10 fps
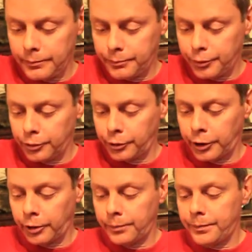pull it
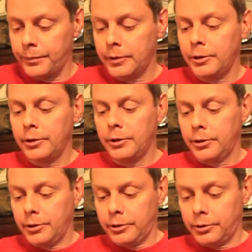out,
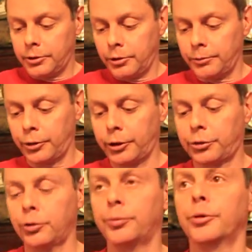the gun breaks
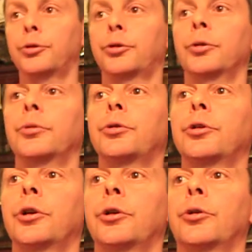open the same as
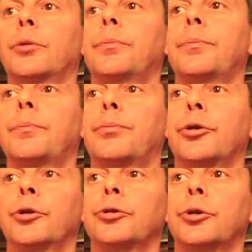the AR.
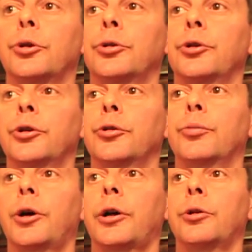Bring your charging handle
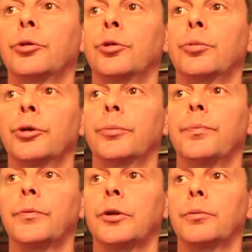back a little bit,
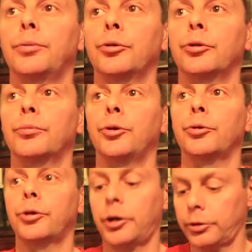you pull your
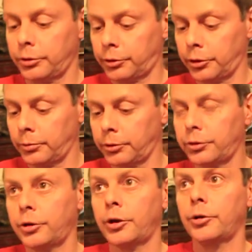bolt out, same as
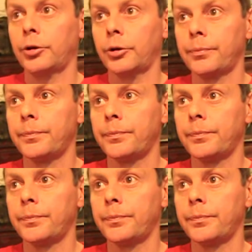the AR.